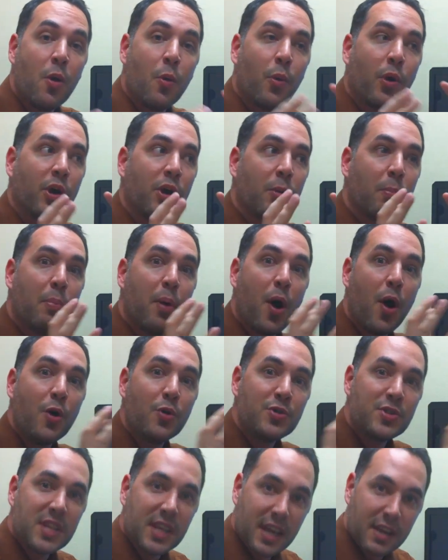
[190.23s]
where you're
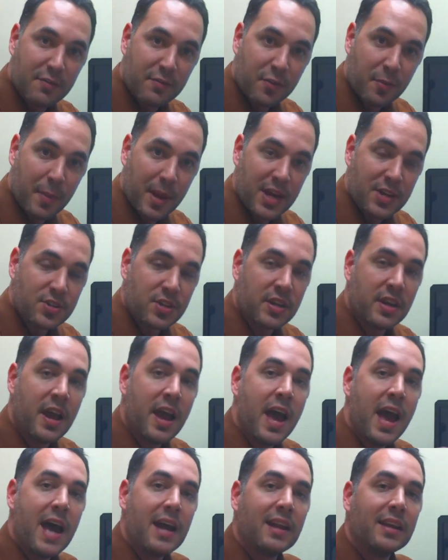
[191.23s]
posting information
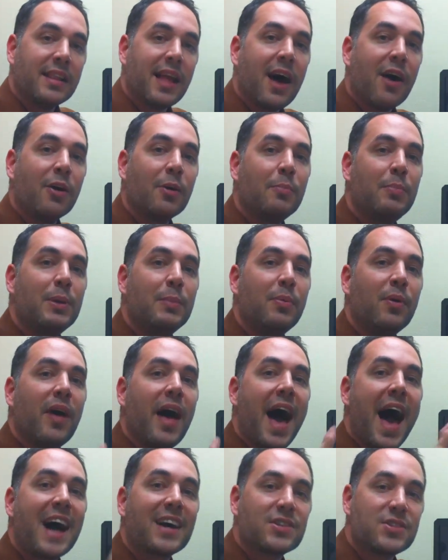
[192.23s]
and allowing people
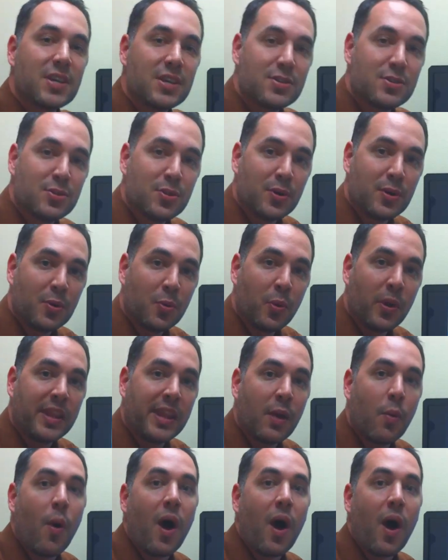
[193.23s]
access to it when they